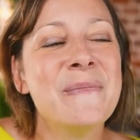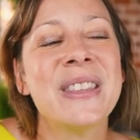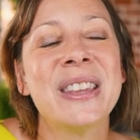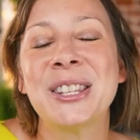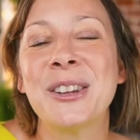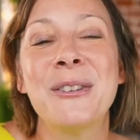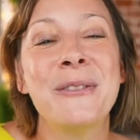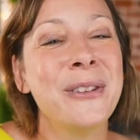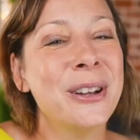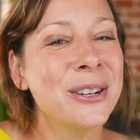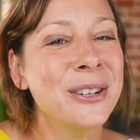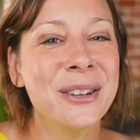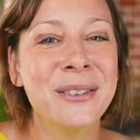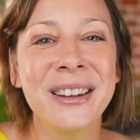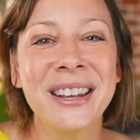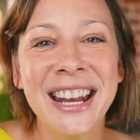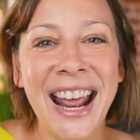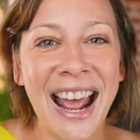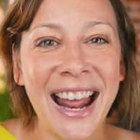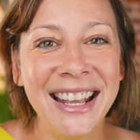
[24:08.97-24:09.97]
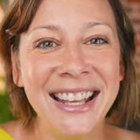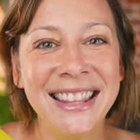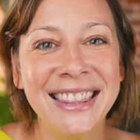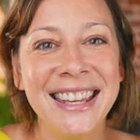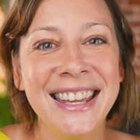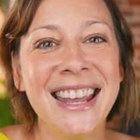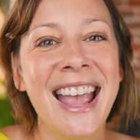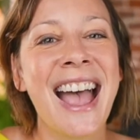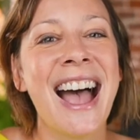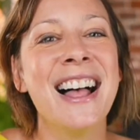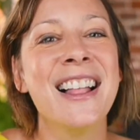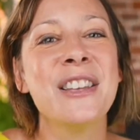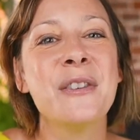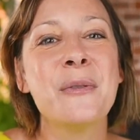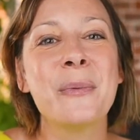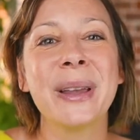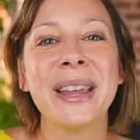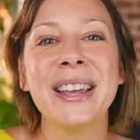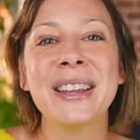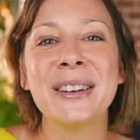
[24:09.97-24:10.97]
So if you're doing anything
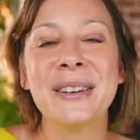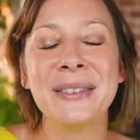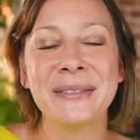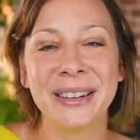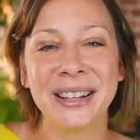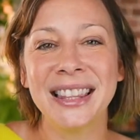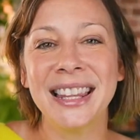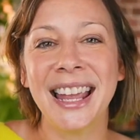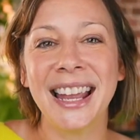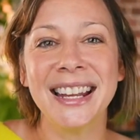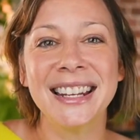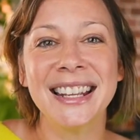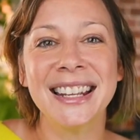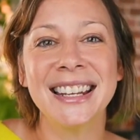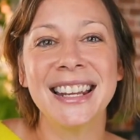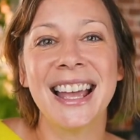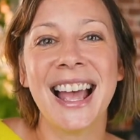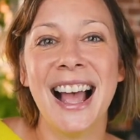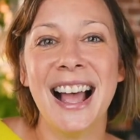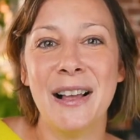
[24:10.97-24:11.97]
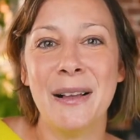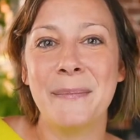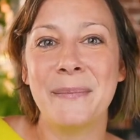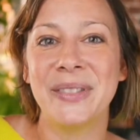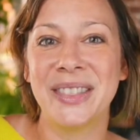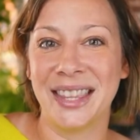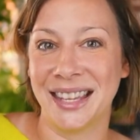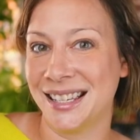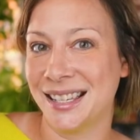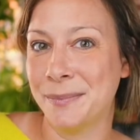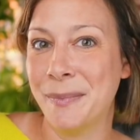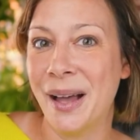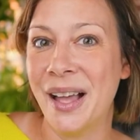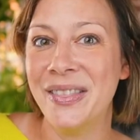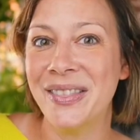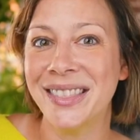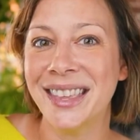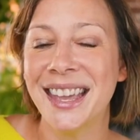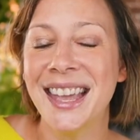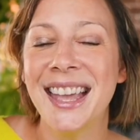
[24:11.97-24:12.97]
Halloween related this
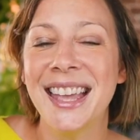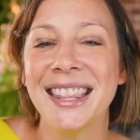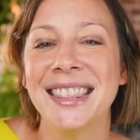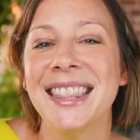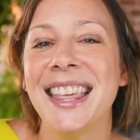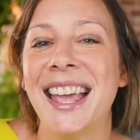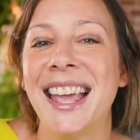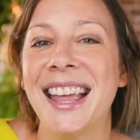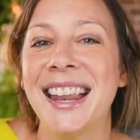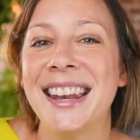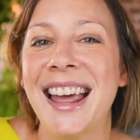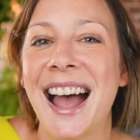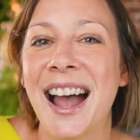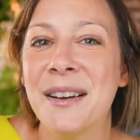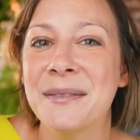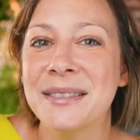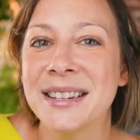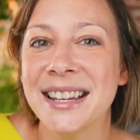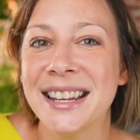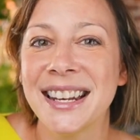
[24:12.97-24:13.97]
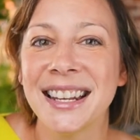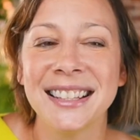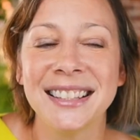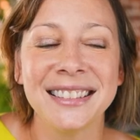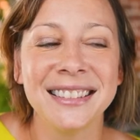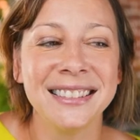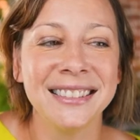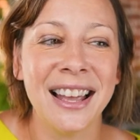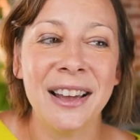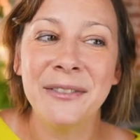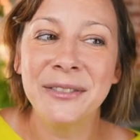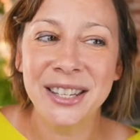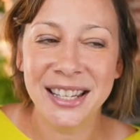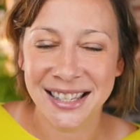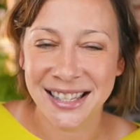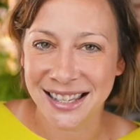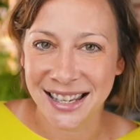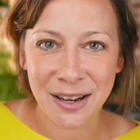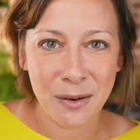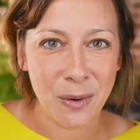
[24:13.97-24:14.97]
month, then I would love to
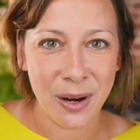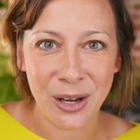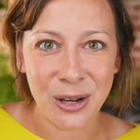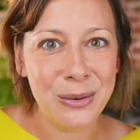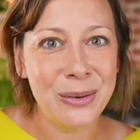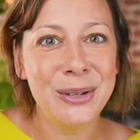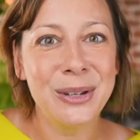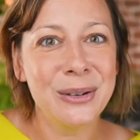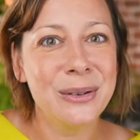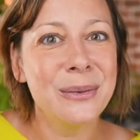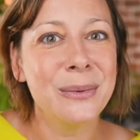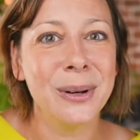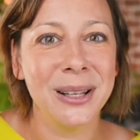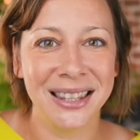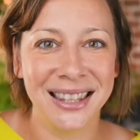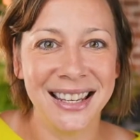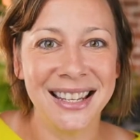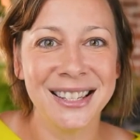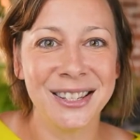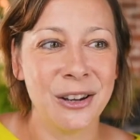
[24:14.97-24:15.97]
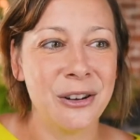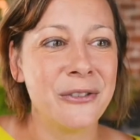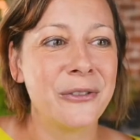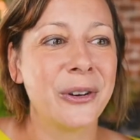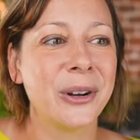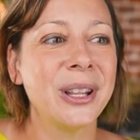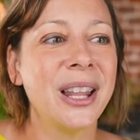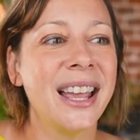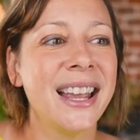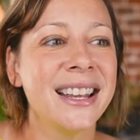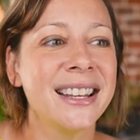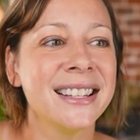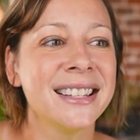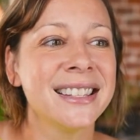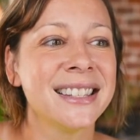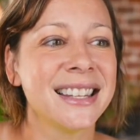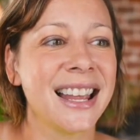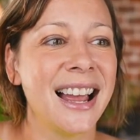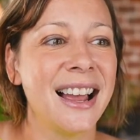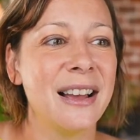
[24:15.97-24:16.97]
see what you do with these
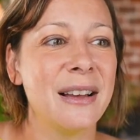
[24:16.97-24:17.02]
overlays.